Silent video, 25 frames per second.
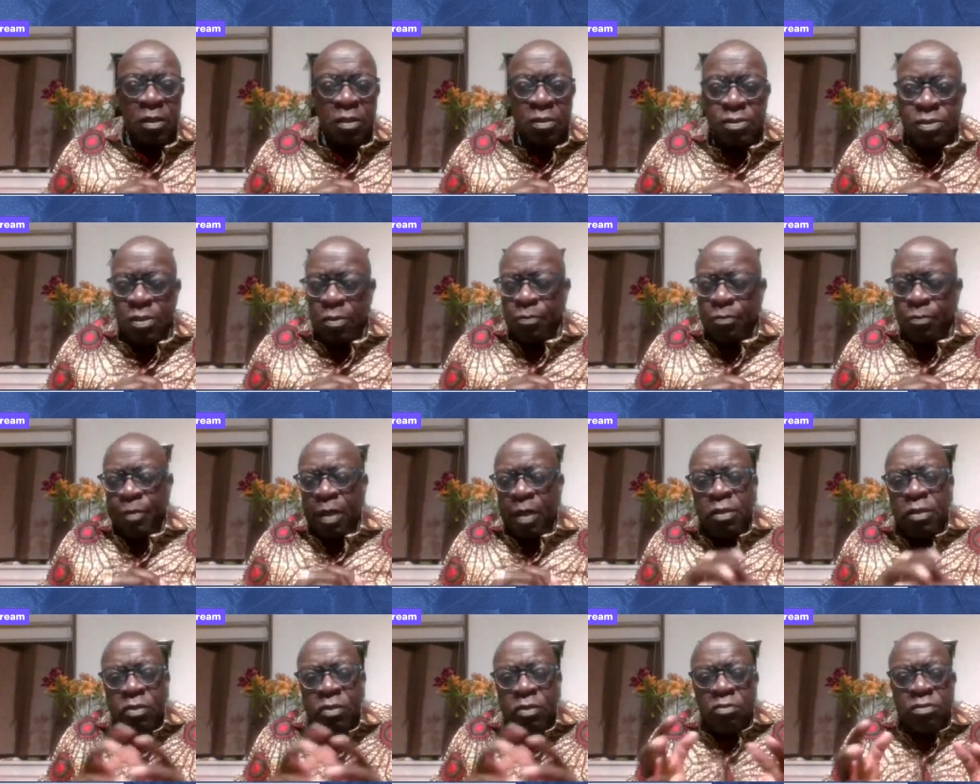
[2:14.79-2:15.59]
So
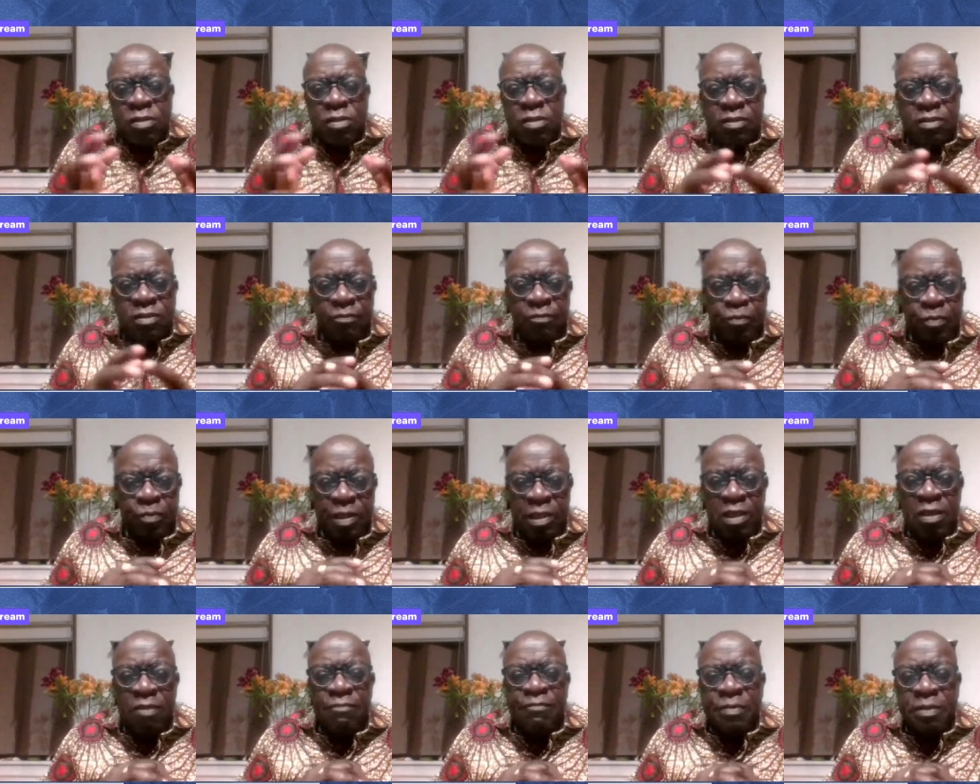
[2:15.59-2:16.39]
it looks as if
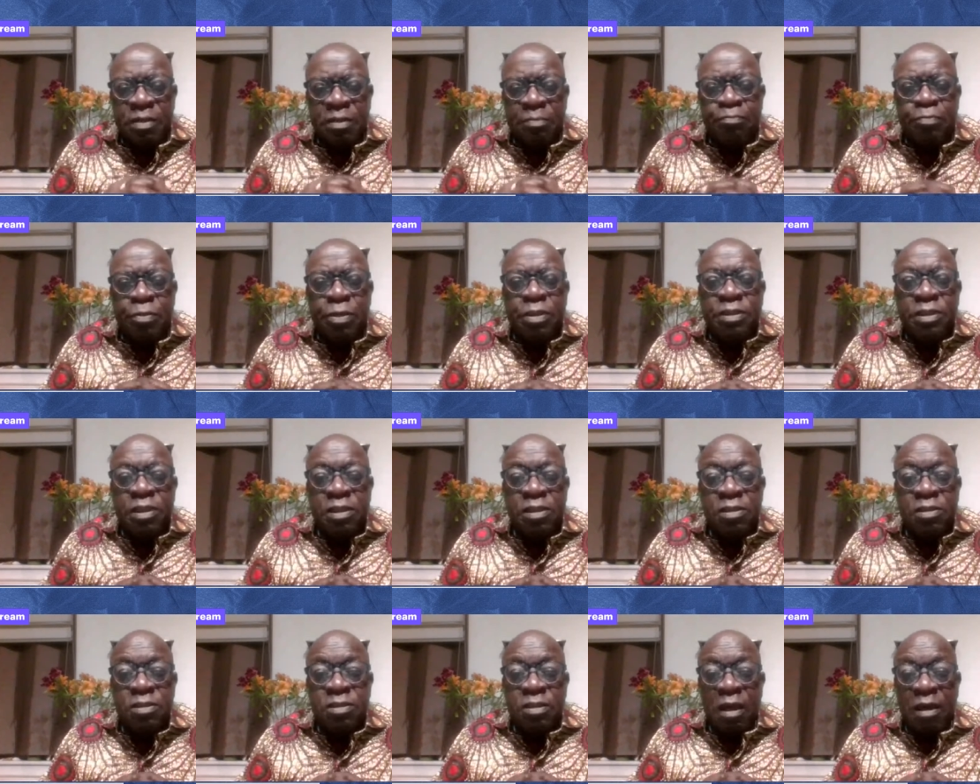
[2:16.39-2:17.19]
we live in a
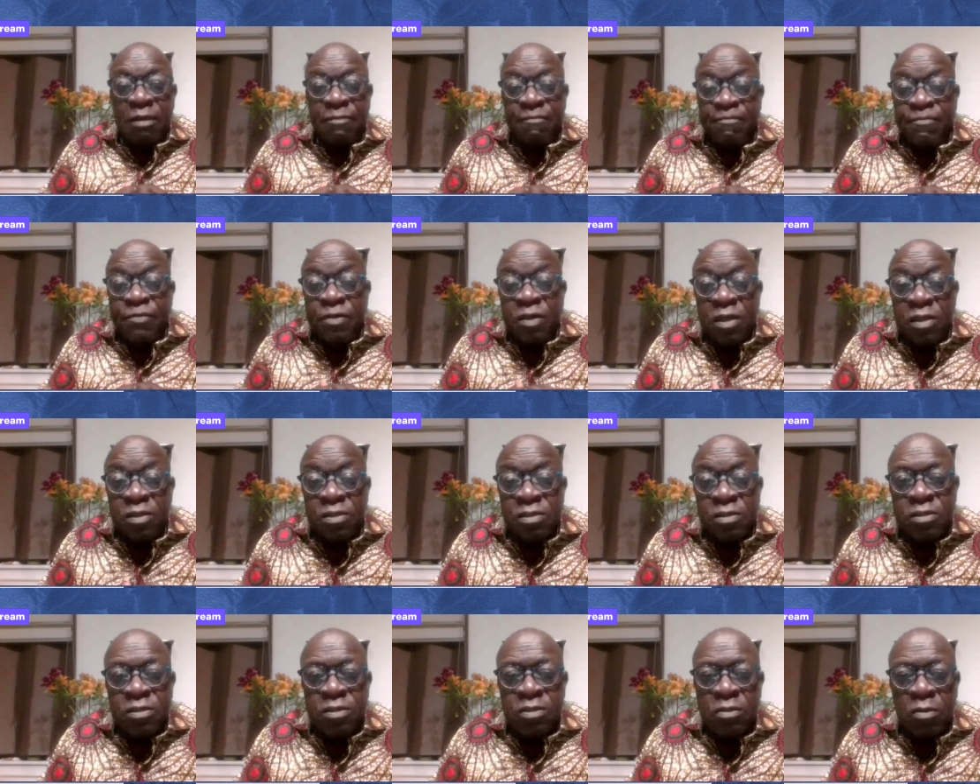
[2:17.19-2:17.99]
pretty
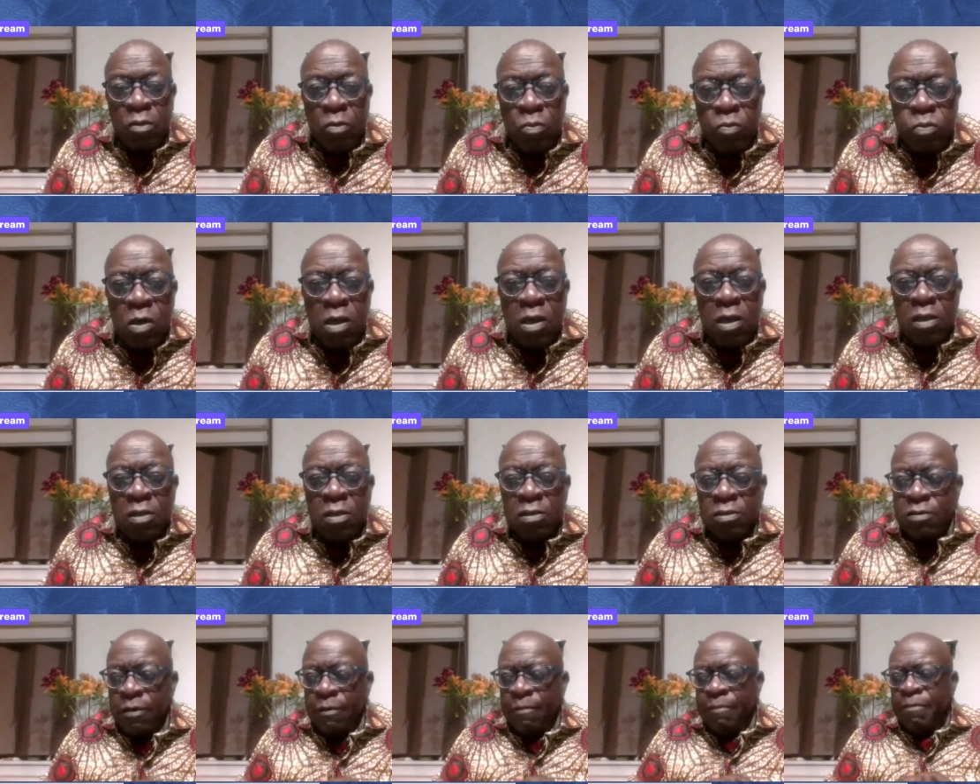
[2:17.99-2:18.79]
diverse
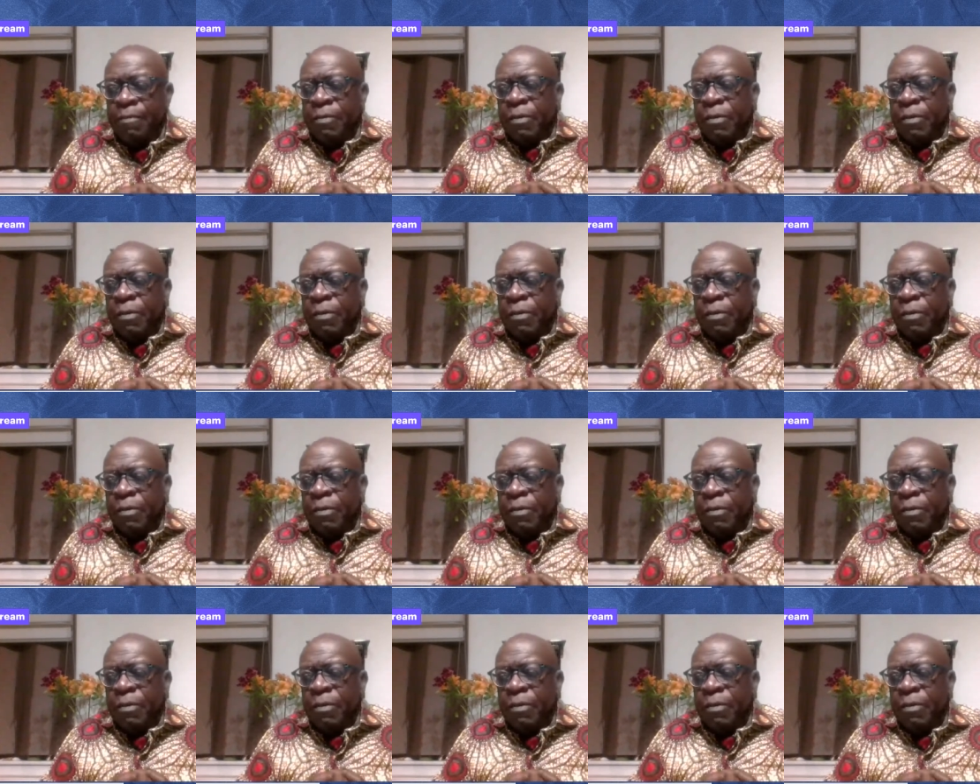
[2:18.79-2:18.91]
world.